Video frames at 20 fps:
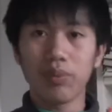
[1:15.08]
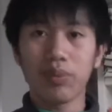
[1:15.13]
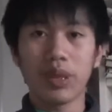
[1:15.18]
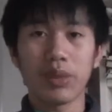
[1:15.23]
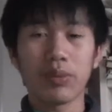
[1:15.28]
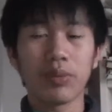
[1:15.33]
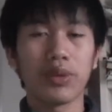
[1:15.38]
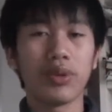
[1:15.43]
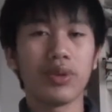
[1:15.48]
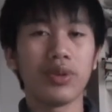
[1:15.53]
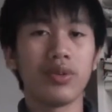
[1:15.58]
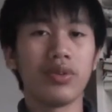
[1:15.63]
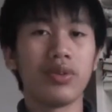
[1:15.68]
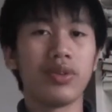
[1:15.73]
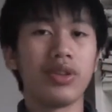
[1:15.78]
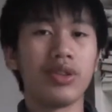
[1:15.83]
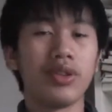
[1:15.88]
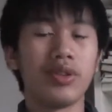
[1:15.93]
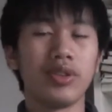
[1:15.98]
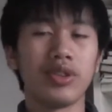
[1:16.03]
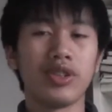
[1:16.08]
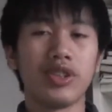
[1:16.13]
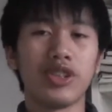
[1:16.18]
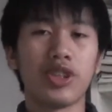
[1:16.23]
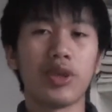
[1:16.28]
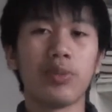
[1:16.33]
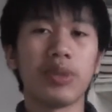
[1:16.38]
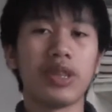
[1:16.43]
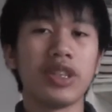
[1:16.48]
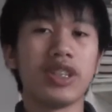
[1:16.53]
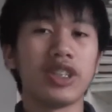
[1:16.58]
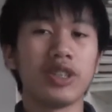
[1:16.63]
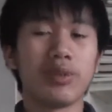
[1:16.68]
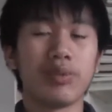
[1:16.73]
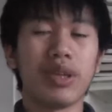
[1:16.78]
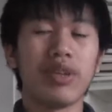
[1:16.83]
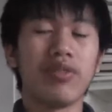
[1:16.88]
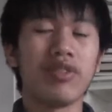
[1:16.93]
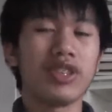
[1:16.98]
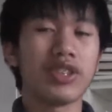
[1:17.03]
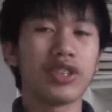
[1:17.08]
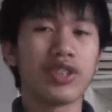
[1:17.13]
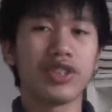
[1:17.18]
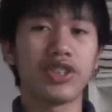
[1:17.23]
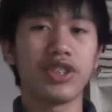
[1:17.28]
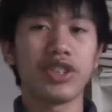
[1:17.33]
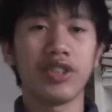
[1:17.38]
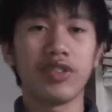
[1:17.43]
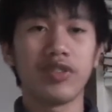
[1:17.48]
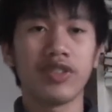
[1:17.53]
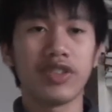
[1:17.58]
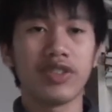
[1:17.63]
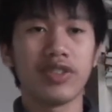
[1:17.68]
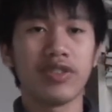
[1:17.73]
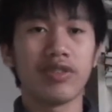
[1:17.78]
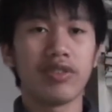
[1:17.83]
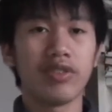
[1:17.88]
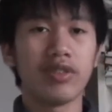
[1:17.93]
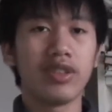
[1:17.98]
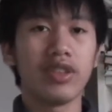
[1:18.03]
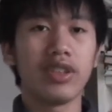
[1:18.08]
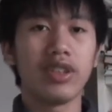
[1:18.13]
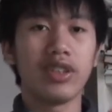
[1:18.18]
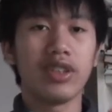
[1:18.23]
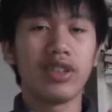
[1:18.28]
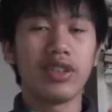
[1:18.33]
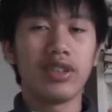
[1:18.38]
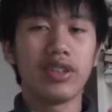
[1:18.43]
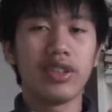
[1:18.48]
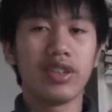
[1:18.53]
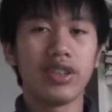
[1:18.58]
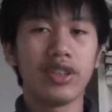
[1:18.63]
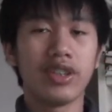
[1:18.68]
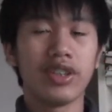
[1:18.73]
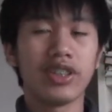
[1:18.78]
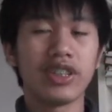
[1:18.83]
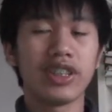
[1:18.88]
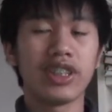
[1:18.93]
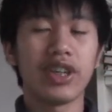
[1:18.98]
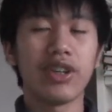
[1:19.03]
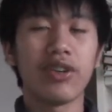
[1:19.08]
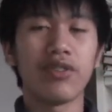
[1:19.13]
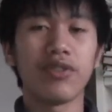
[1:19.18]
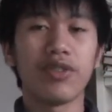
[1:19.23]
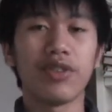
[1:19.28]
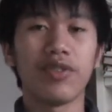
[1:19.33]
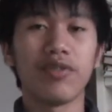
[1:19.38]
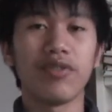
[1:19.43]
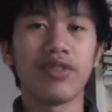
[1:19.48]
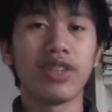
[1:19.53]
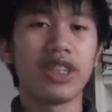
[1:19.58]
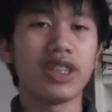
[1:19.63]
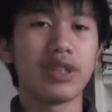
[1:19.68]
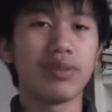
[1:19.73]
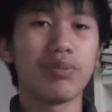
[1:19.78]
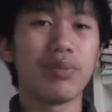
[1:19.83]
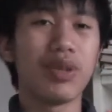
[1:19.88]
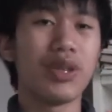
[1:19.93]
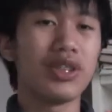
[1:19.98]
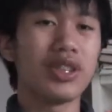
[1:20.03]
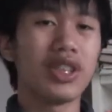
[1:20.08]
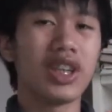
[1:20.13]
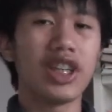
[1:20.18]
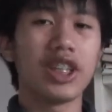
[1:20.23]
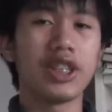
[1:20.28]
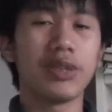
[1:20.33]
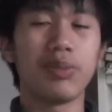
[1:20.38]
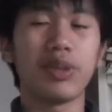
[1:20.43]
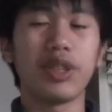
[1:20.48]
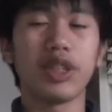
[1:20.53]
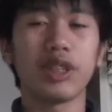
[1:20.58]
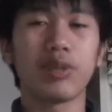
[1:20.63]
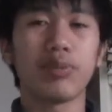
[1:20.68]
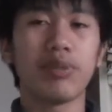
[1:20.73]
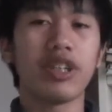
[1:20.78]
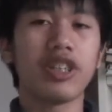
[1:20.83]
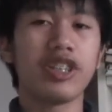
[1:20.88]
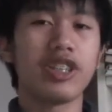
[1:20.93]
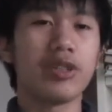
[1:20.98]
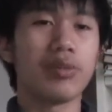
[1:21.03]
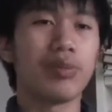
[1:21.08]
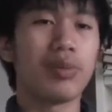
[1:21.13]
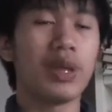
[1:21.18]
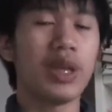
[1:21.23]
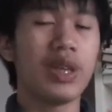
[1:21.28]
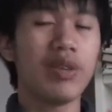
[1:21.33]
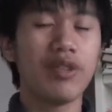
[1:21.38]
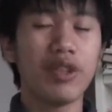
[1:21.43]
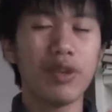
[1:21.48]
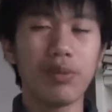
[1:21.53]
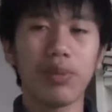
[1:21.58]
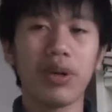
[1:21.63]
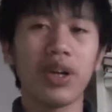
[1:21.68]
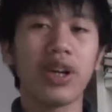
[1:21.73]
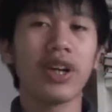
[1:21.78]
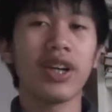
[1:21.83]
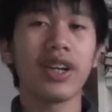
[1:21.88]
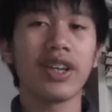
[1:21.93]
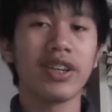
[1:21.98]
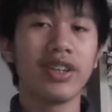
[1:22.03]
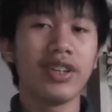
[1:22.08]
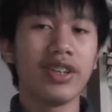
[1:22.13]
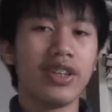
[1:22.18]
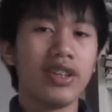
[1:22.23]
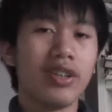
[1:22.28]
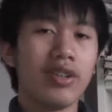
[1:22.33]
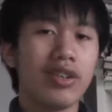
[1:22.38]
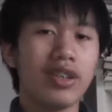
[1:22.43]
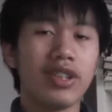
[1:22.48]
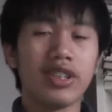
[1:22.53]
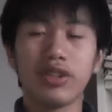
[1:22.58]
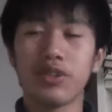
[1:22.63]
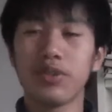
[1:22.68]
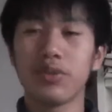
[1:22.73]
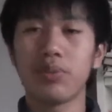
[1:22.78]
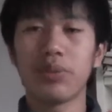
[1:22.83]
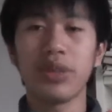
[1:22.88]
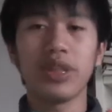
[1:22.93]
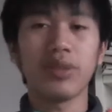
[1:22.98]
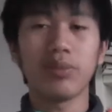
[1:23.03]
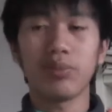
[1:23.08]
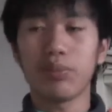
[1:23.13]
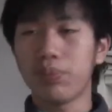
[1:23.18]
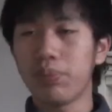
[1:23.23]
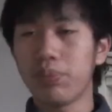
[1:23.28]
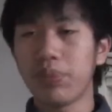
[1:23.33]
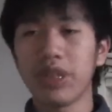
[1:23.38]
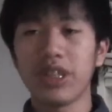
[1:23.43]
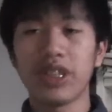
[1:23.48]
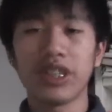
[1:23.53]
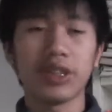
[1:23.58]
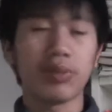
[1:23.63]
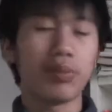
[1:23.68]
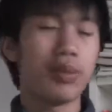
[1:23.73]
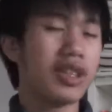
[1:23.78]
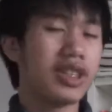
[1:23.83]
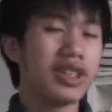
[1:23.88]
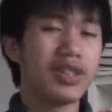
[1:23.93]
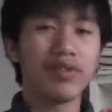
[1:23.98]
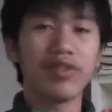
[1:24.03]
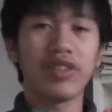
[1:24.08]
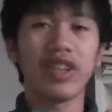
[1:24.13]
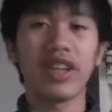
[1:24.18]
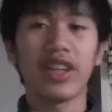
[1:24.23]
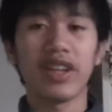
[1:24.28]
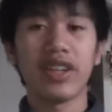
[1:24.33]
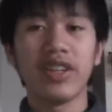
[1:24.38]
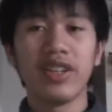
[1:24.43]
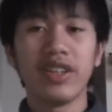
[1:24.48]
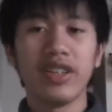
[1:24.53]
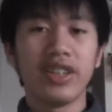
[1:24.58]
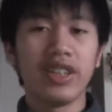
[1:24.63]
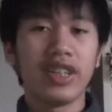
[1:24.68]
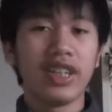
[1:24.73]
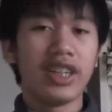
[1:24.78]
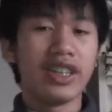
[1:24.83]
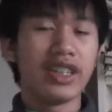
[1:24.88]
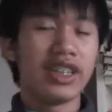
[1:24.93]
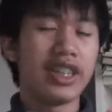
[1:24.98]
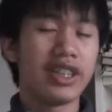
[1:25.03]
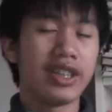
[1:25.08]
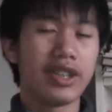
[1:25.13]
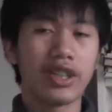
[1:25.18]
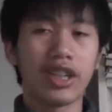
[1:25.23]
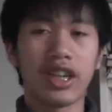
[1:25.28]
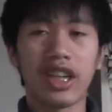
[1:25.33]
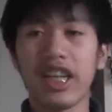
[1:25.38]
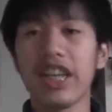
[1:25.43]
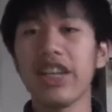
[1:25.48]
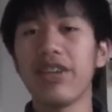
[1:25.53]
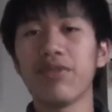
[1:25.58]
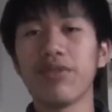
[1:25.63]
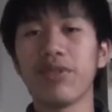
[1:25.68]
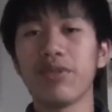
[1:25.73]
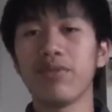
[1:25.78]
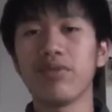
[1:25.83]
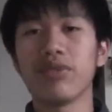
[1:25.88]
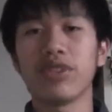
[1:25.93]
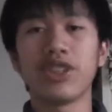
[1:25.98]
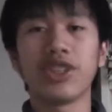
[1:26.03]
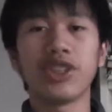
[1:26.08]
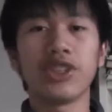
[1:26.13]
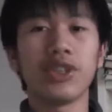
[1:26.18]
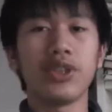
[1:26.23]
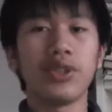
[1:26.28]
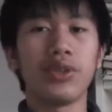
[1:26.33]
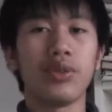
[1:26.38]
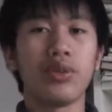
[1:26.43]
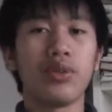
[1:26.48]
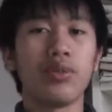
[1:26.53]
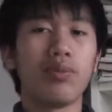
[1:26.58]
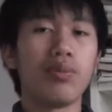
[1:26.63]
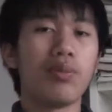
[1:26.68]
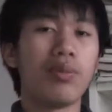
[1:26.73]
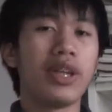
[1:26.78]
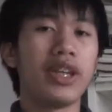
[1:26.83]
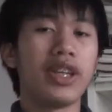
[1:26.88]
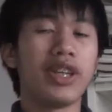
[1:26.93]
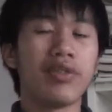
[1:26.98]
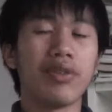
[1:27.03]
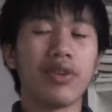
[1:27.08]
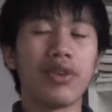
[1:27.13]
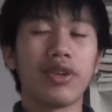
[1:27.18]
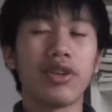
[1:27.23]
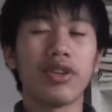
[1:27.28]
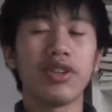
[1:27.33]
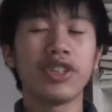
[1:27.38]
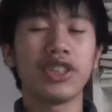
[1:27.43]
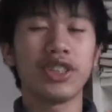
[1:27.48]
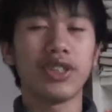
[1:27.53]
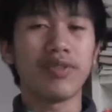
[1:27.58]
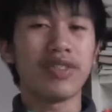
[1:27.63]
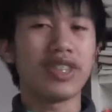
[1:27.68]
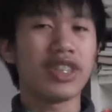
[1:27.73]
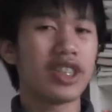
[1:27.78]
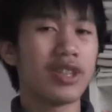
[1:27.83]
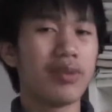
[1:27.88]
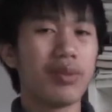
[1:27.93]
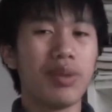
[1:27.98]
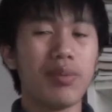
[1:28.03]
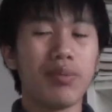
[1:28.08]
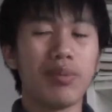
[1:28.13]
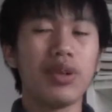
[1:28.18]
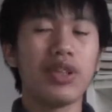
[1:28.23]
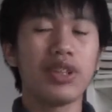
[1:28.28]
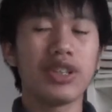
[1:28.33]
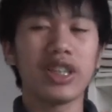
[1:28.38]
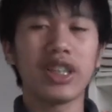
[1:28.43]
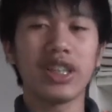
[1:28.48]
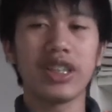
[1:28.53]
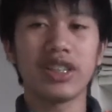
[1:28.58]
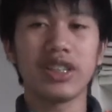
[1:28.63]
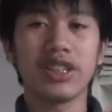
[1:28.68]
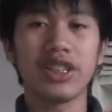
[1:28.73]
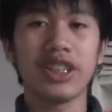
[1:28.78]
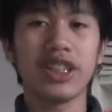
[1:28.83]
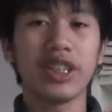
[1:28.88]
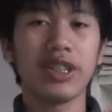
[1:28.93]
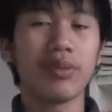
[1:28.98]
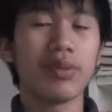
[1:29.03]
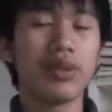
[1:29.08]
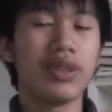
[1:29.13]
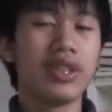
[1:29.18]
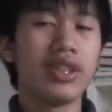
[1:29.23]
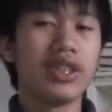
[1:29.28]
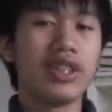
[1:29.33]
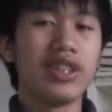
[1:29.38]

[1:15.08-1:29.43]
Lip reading: people whose job it is to make these costumes and sell them, it's most likely to be expensive. But if you buy little pieces, bits and there, and then collate them to make your own costume, it's going to be much less cheap.